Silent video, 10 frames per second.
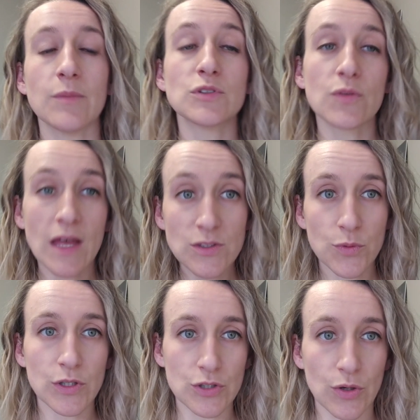So that's
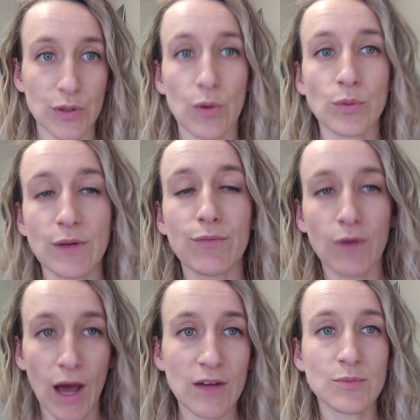reassuring that only
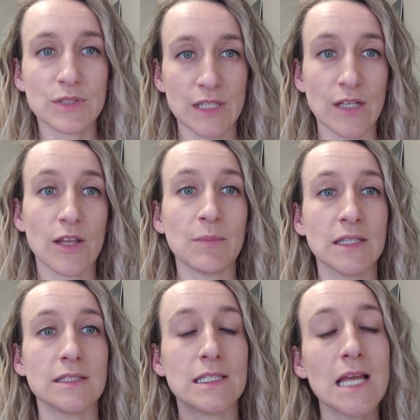5%, that
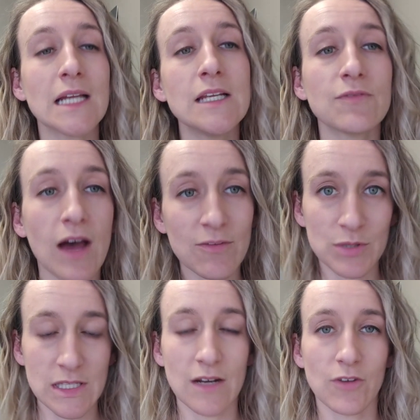means
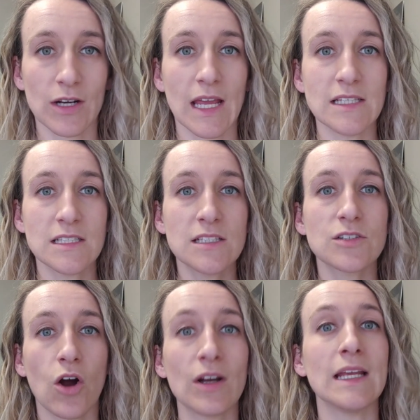95% of our cases
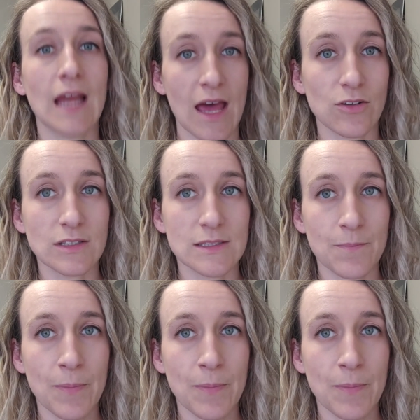are in adults.